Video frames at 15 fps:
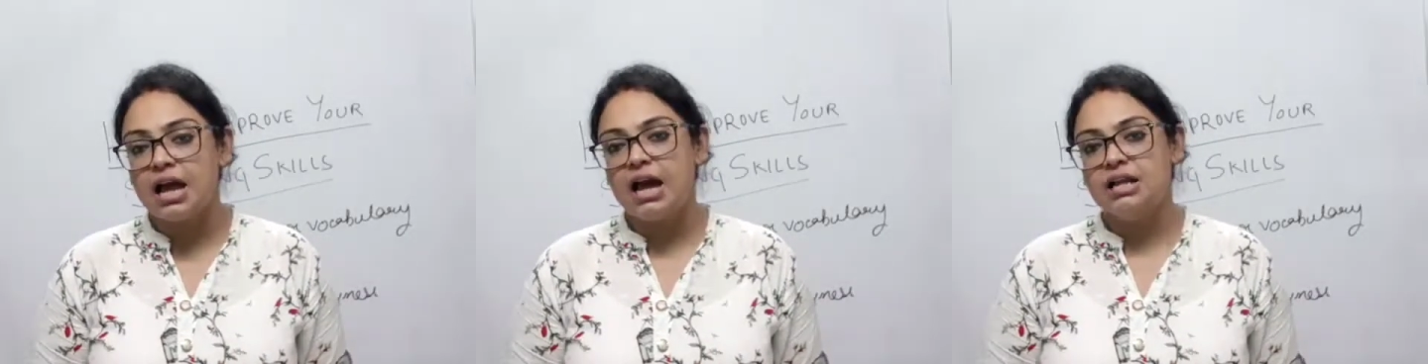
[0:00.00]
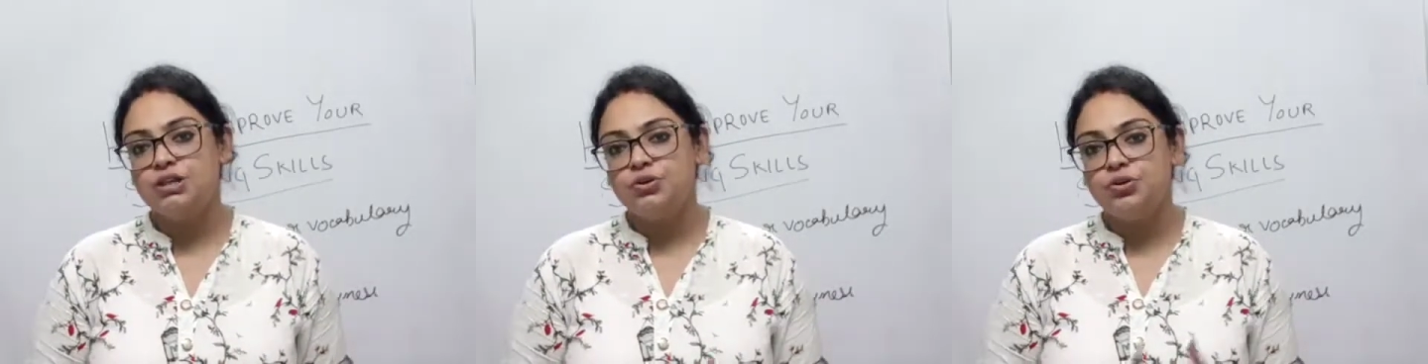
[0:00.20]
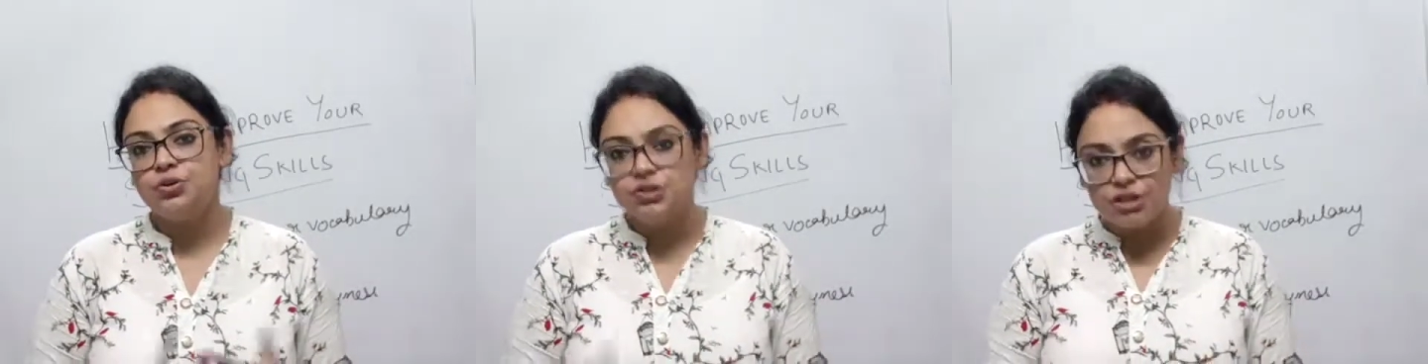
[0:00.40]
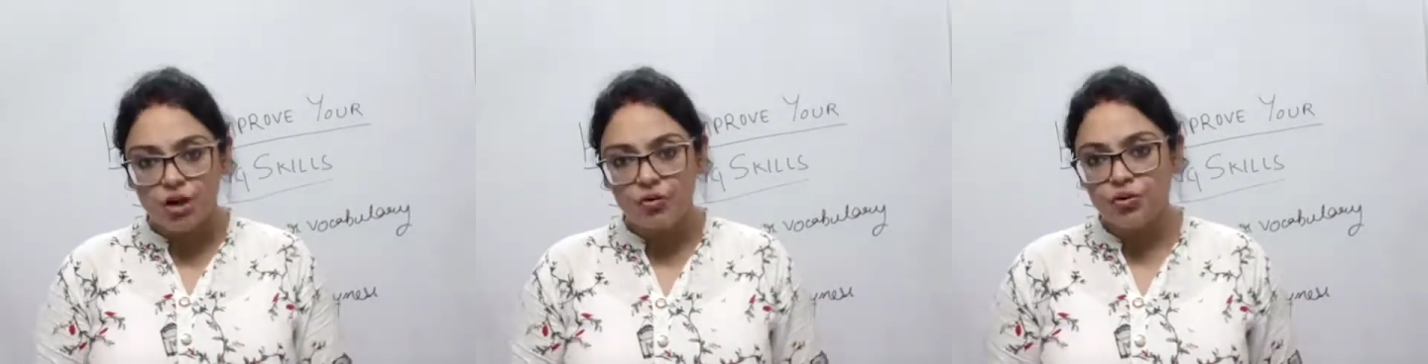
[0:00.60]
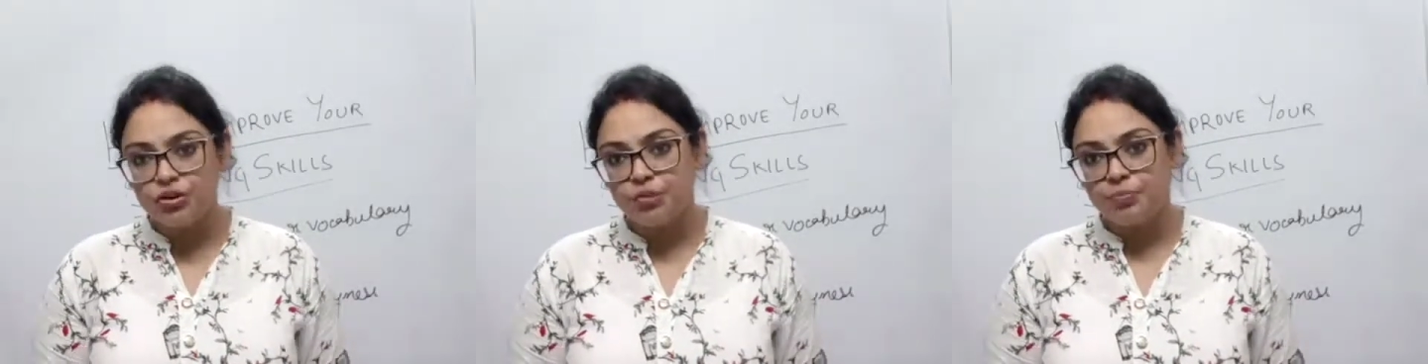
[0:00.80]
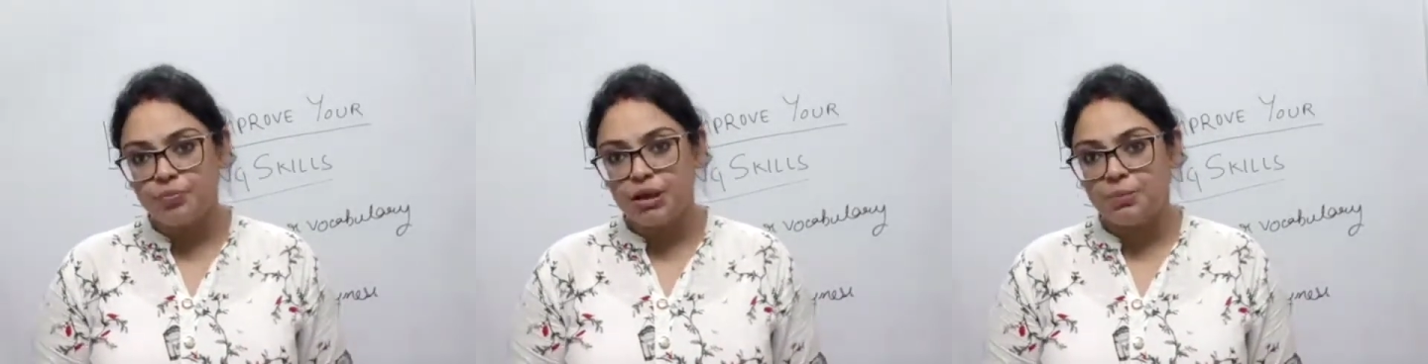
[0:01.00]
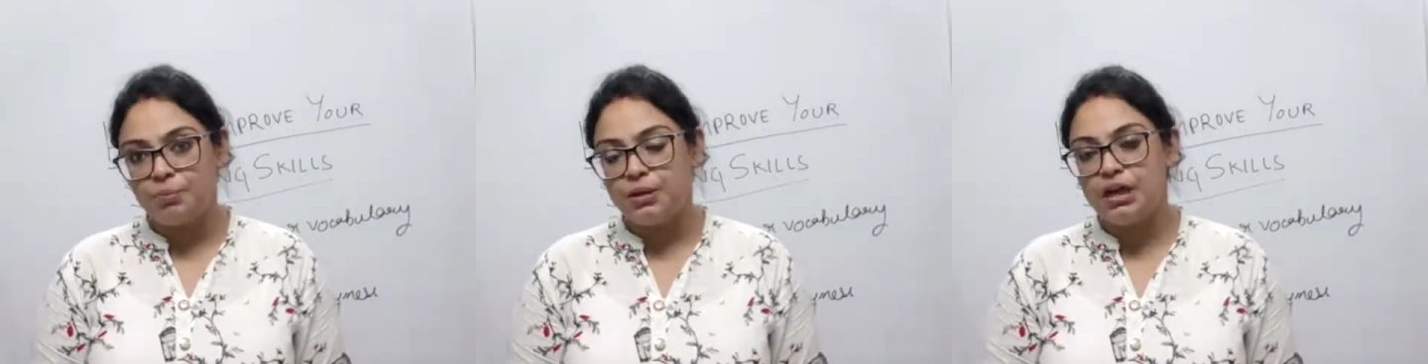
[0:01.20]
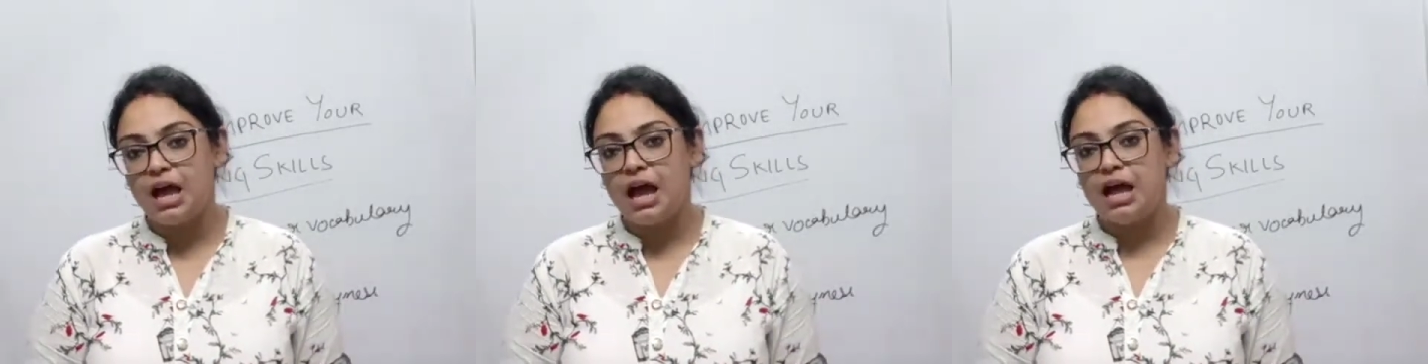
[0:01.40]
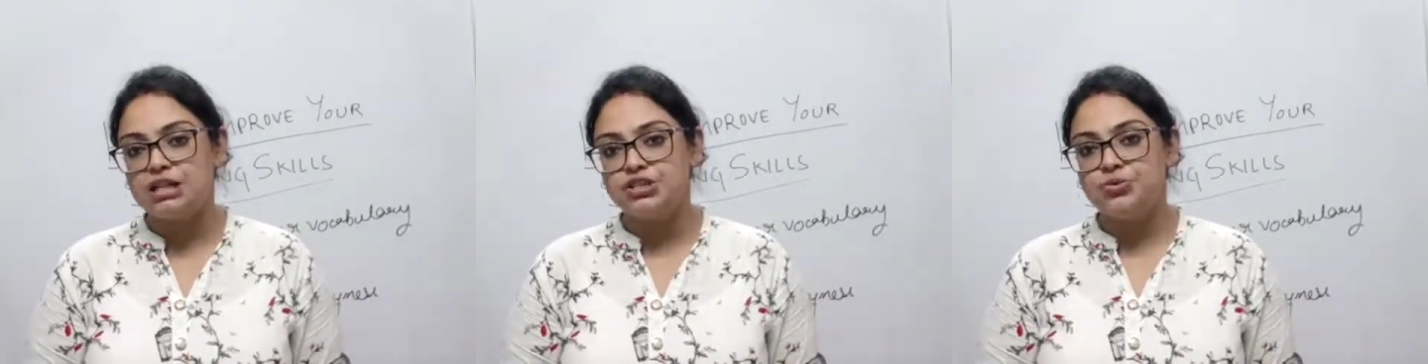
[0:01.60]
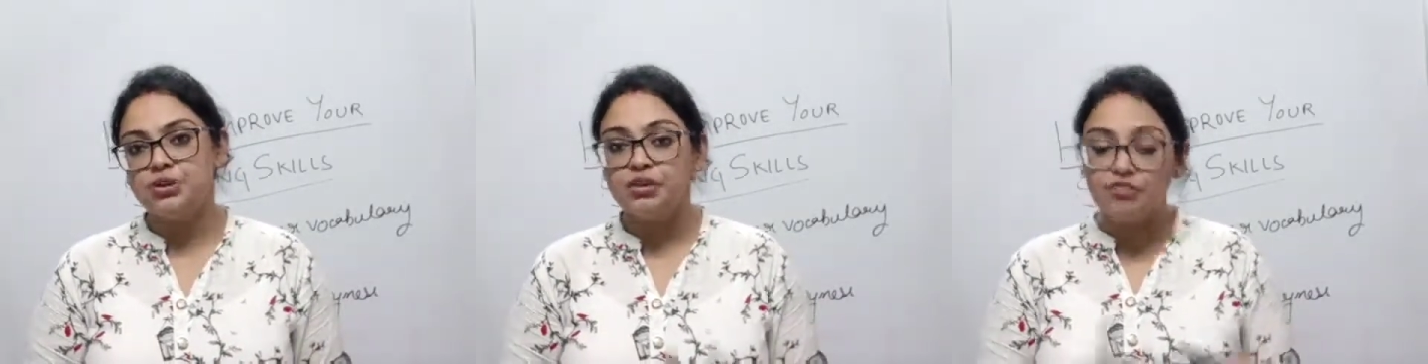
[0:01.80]
and you look down on the baby and
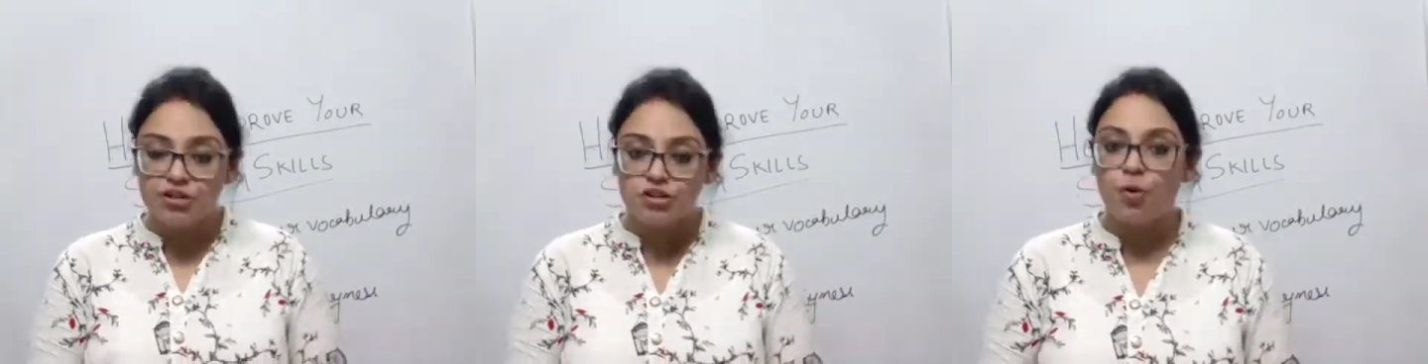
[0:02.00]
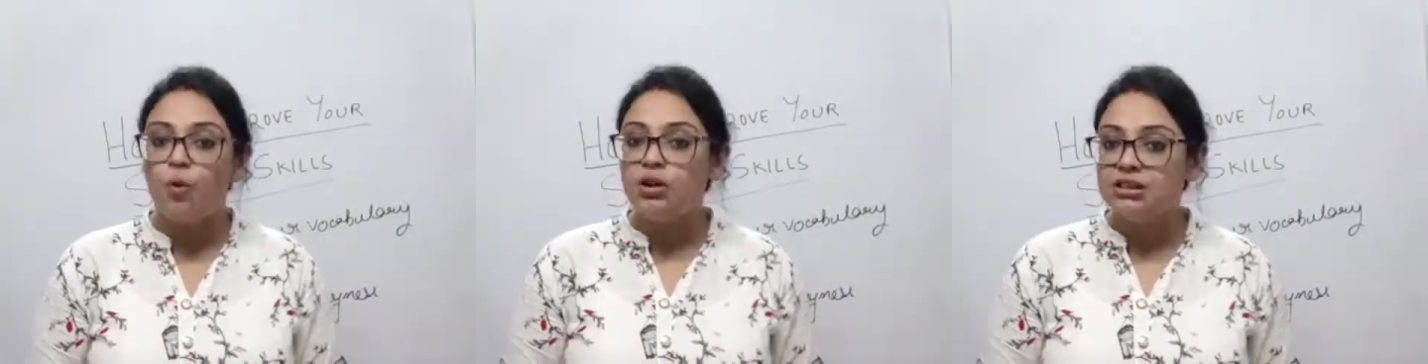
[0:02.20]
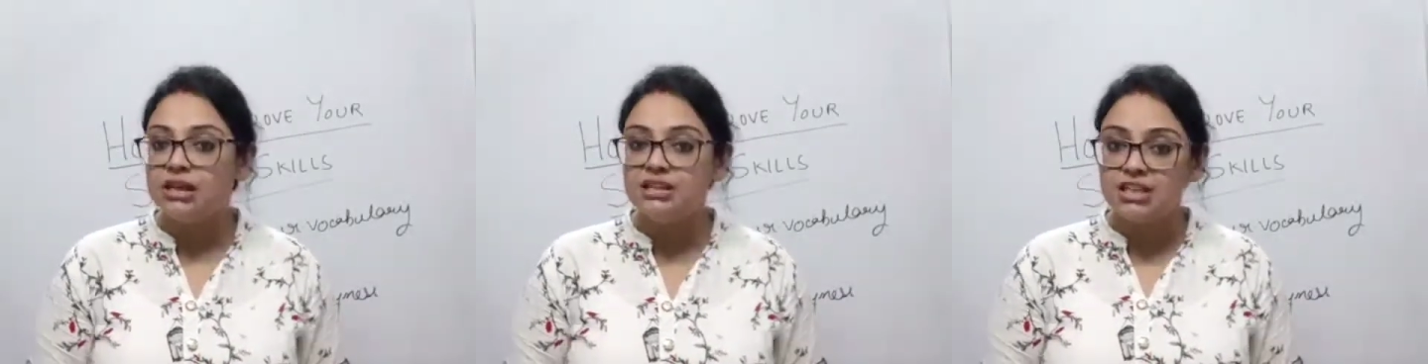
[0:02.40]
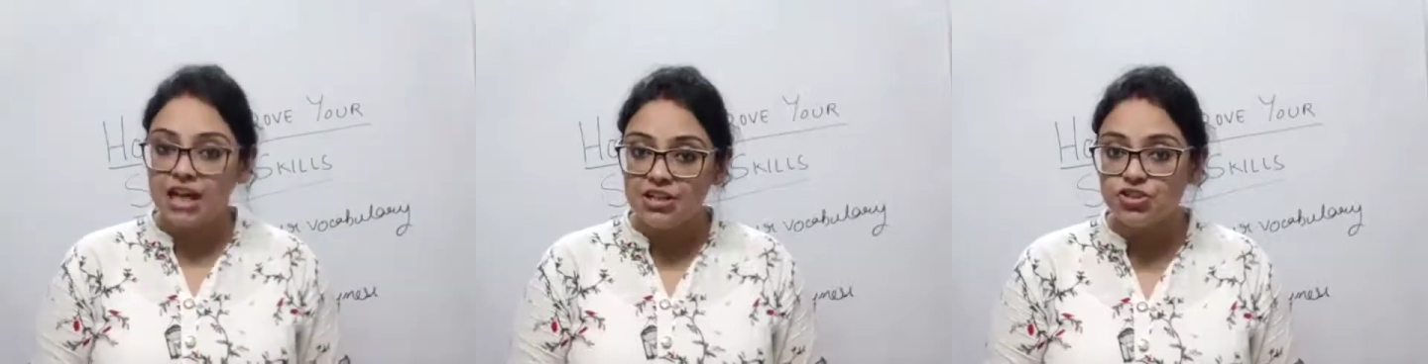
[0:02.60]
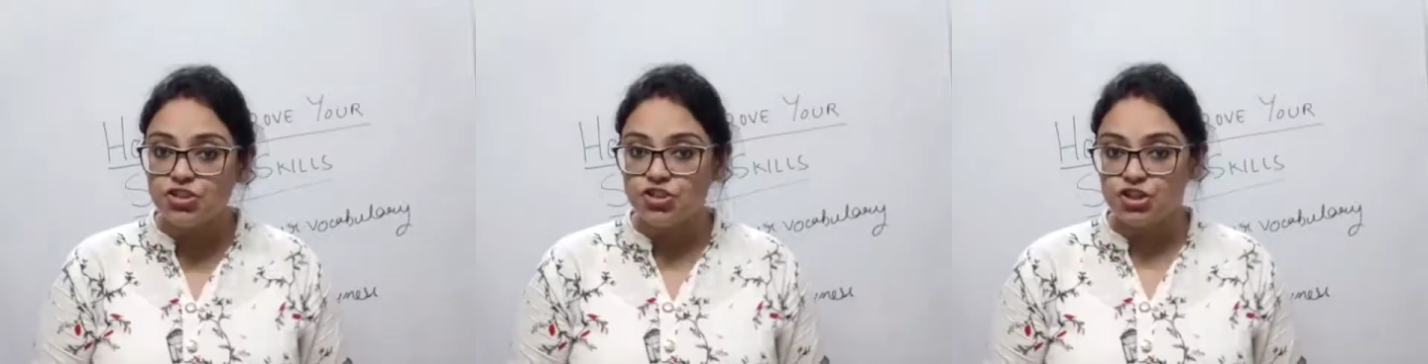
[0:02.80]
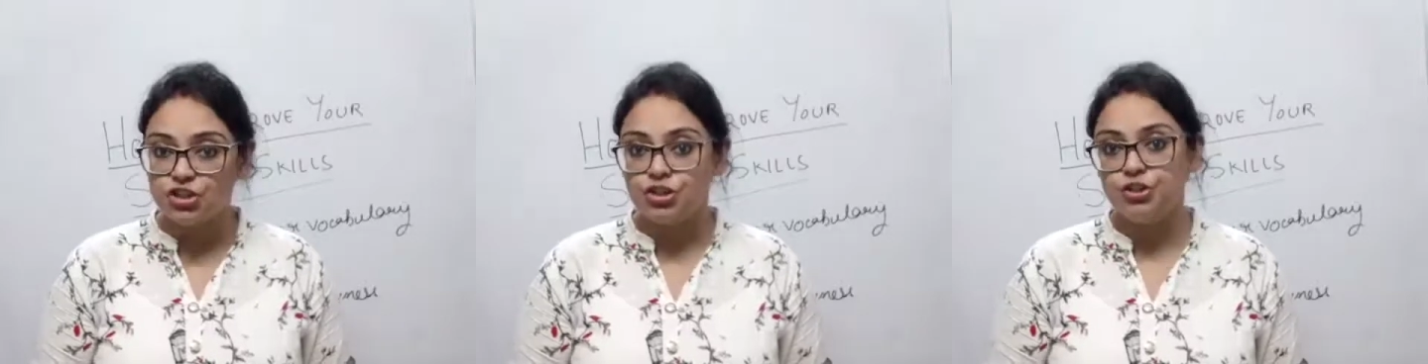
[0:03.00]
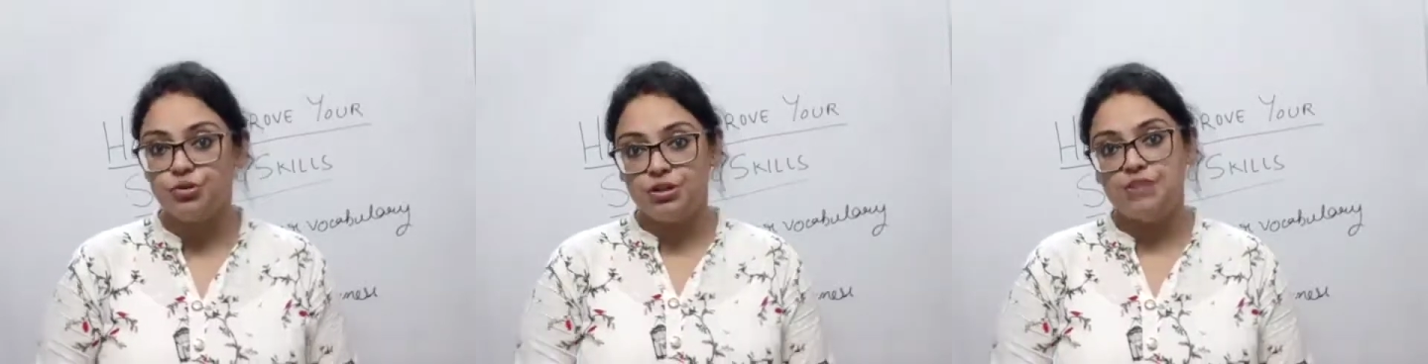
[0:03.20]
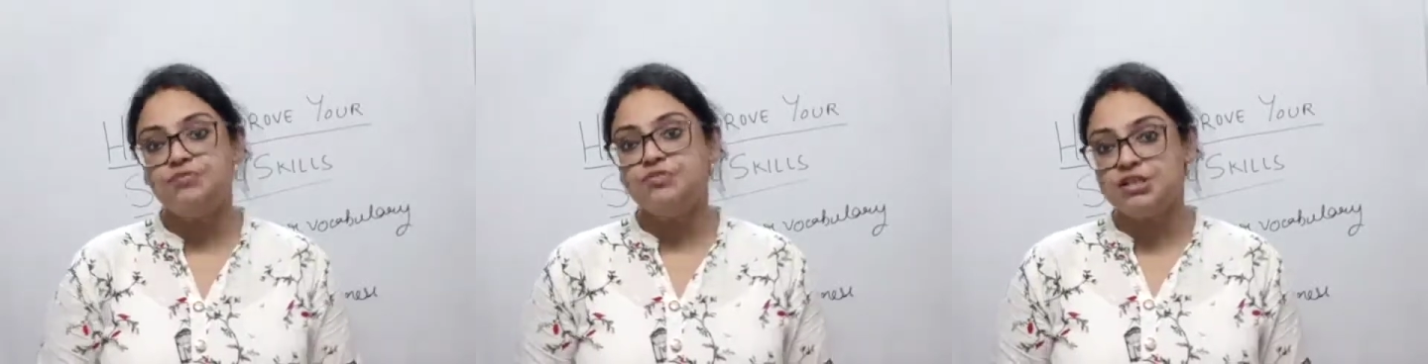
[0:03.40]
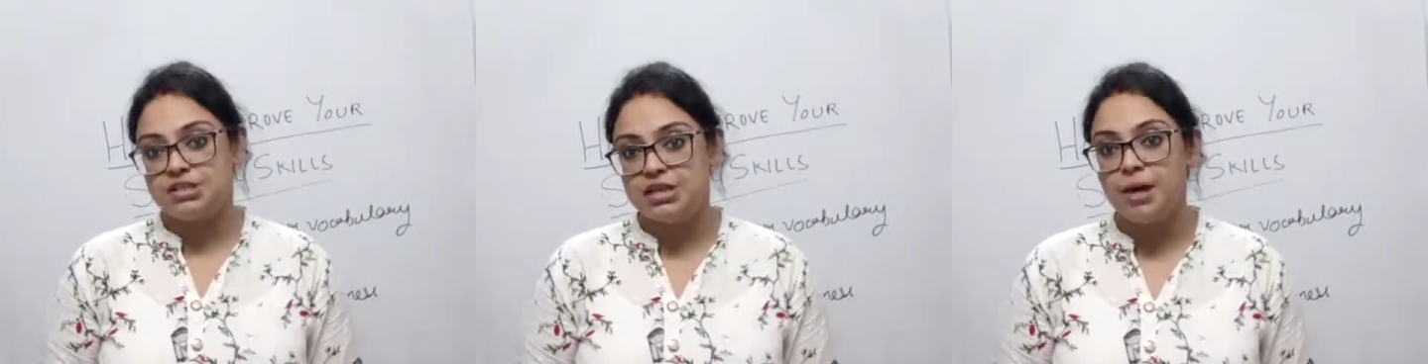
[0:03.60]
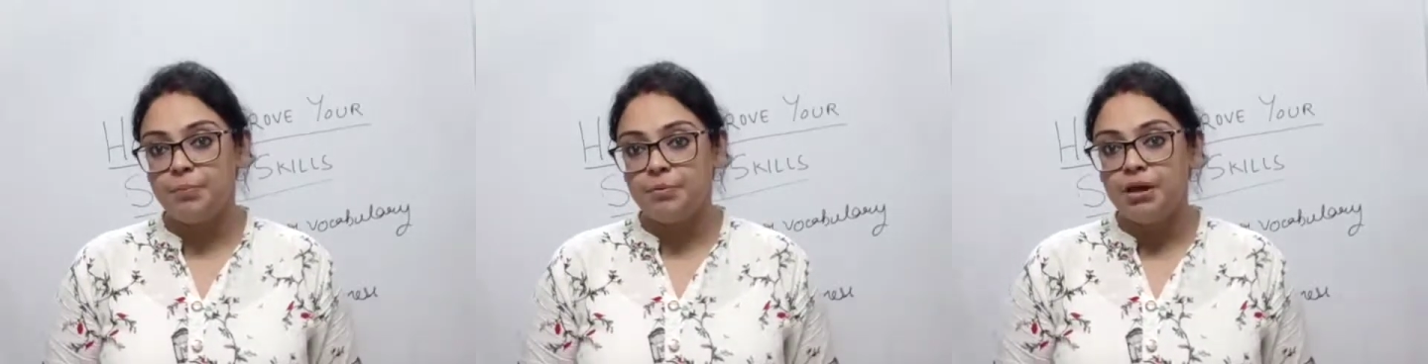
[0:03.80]
you give it all the attention. You lift it up.